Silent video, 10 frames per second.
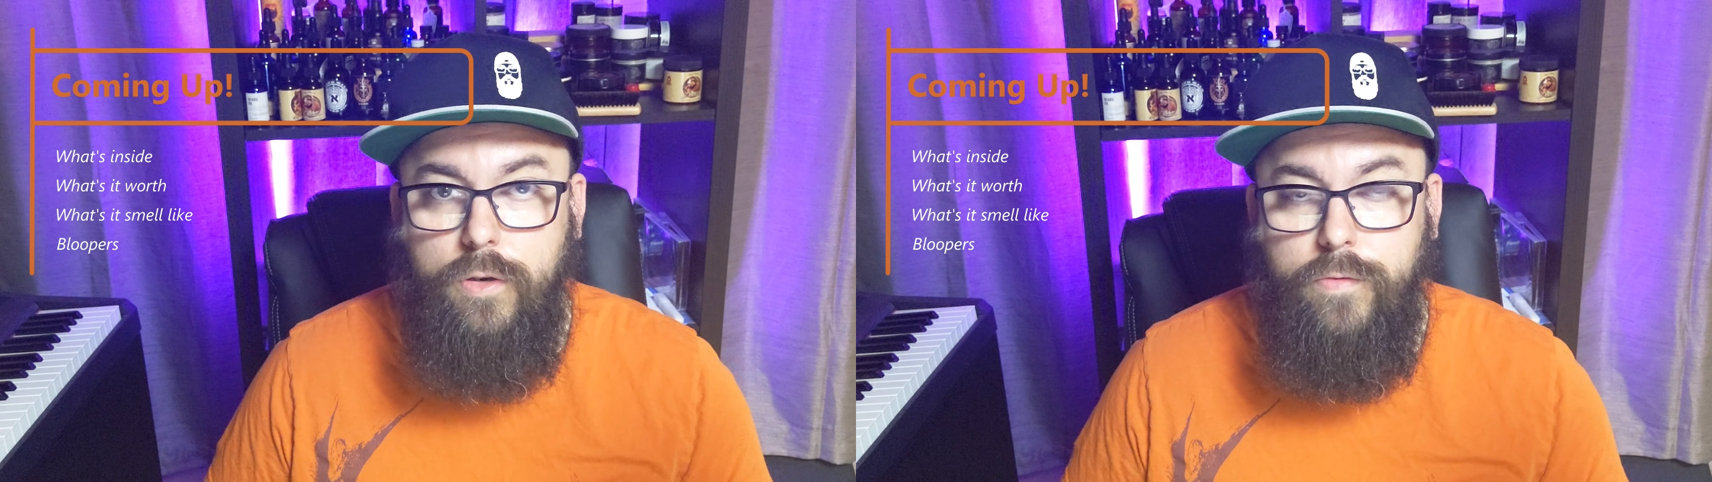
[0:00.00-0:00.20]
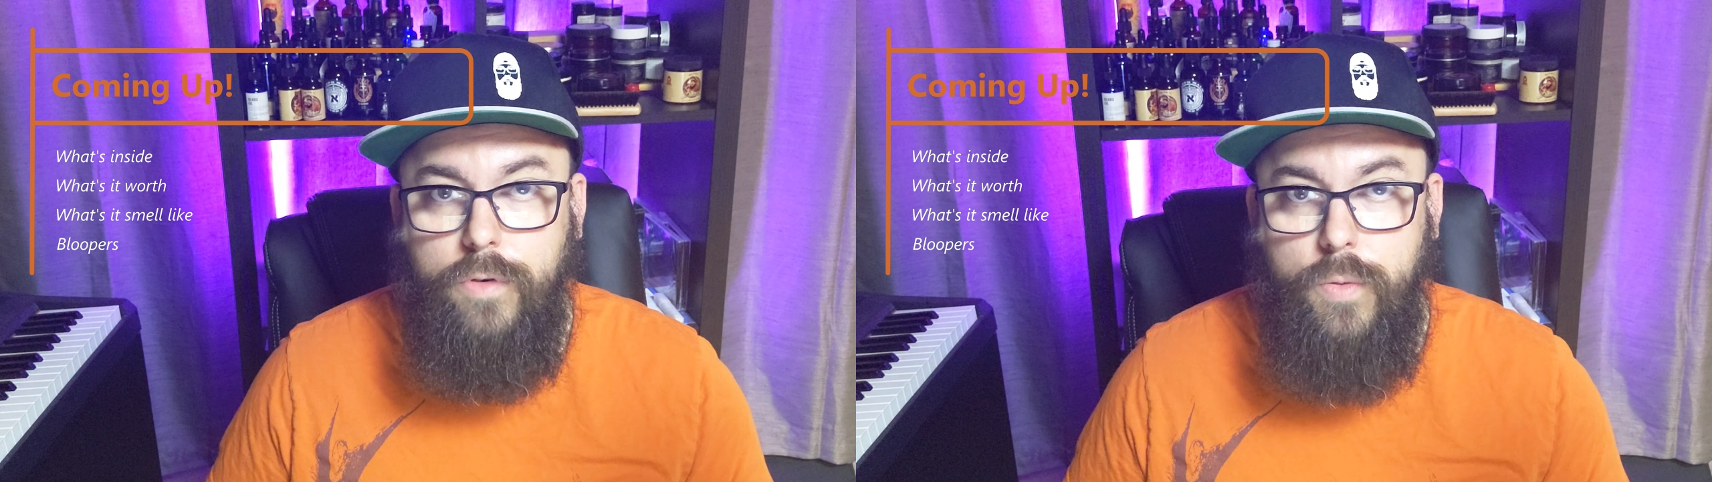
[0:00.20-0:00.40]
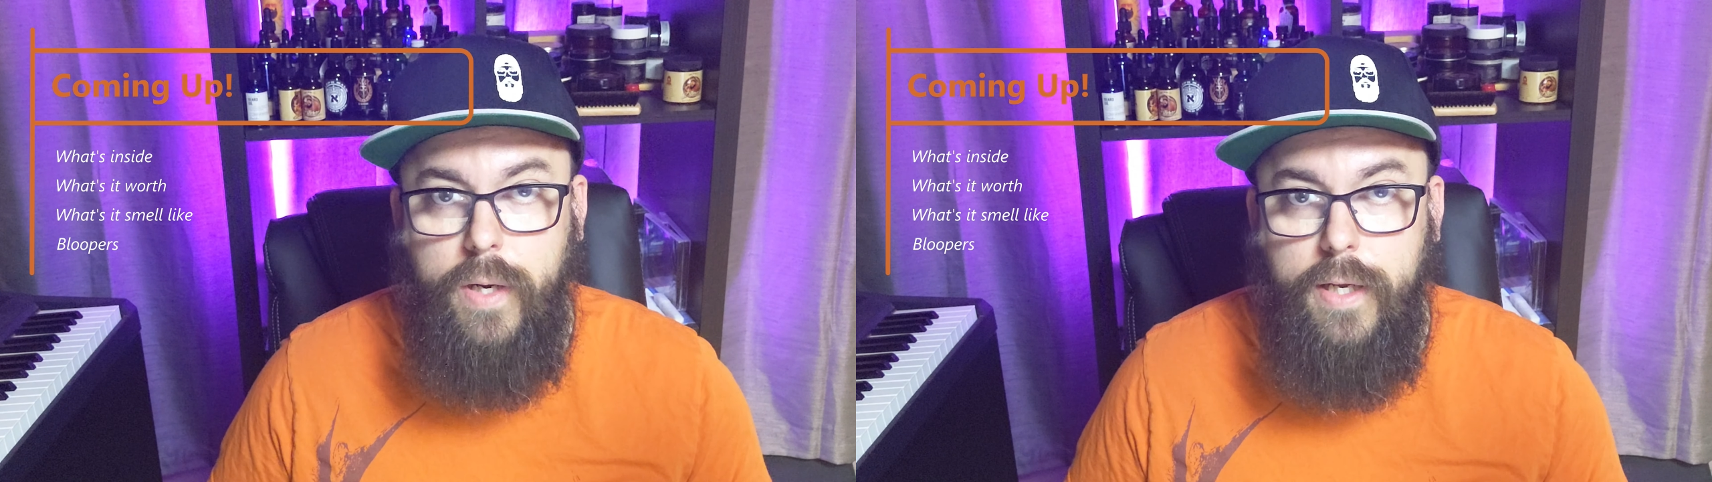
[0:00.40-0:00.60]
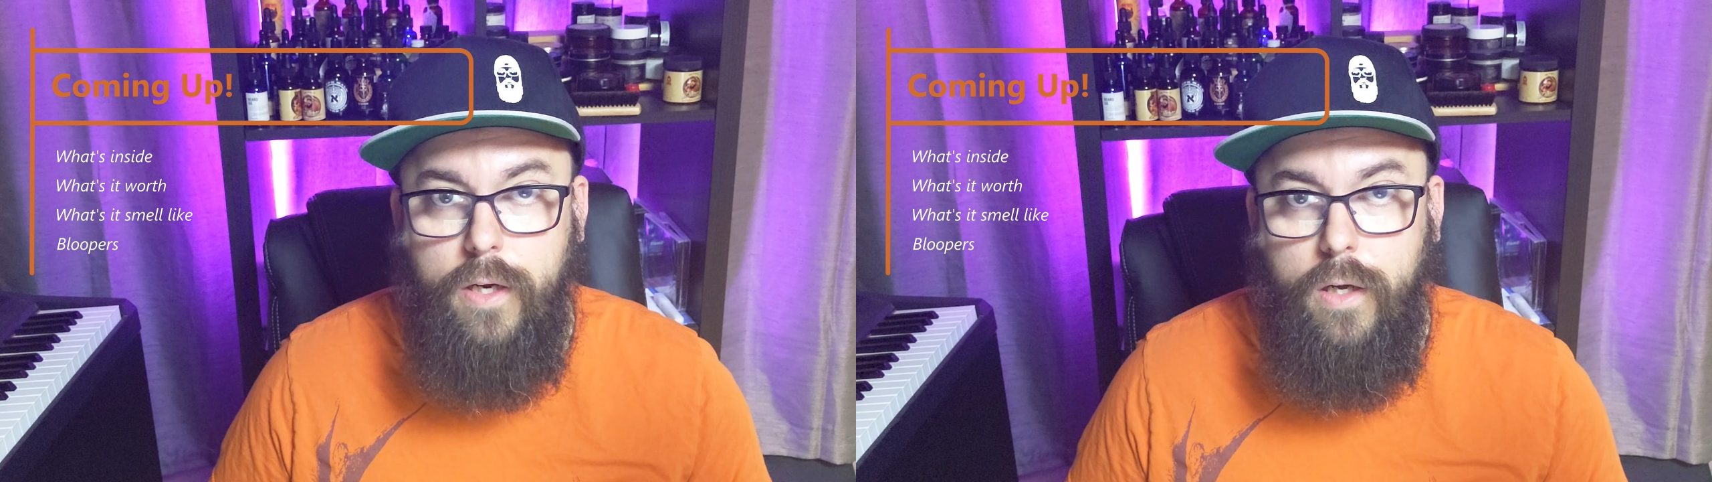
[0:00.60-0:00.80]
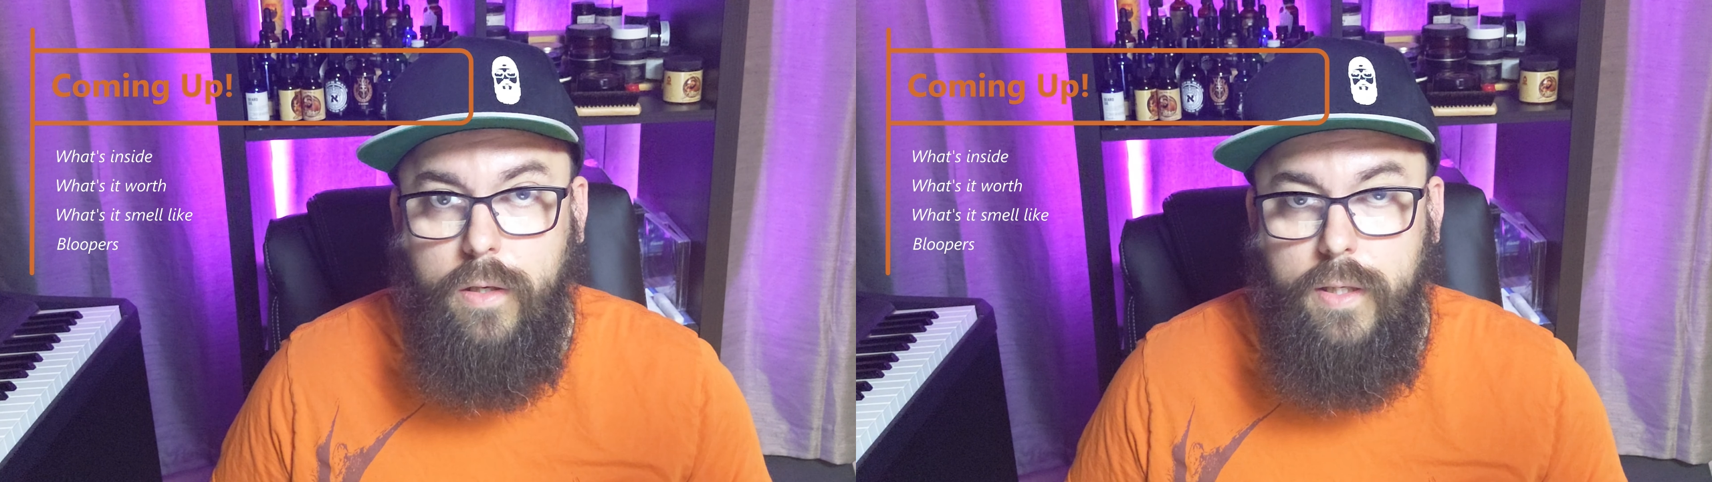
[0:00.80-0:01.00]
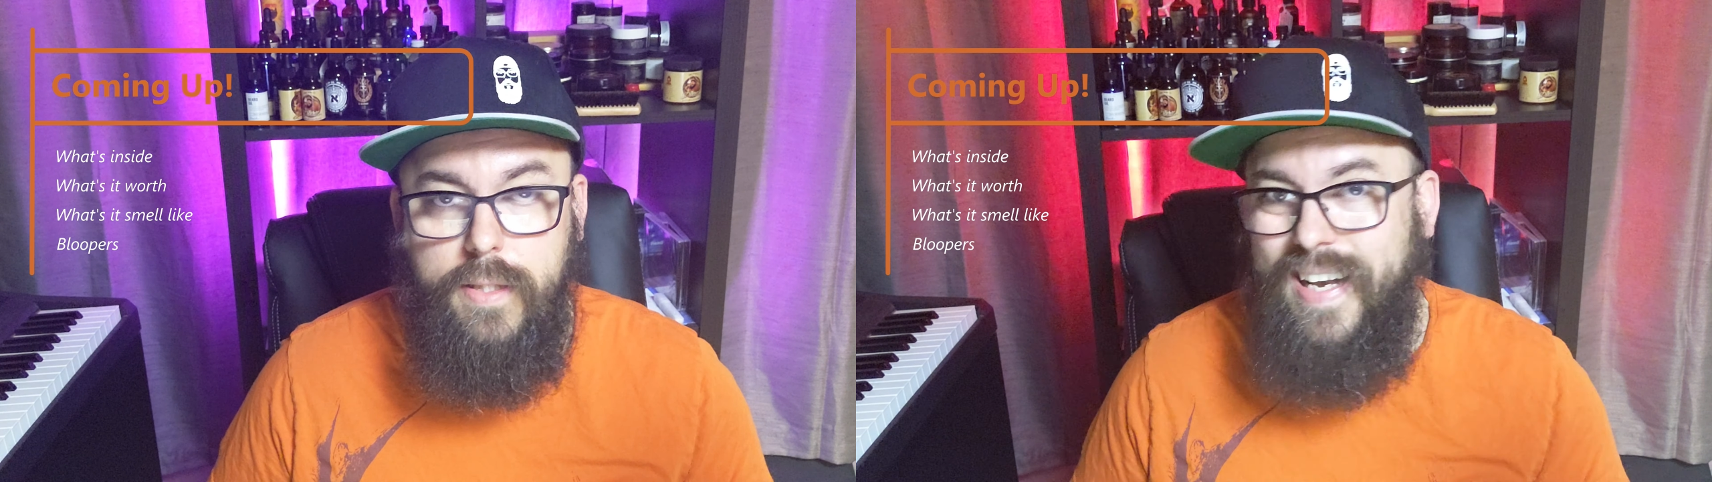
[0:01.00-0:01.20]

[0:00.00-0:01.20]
go for $20.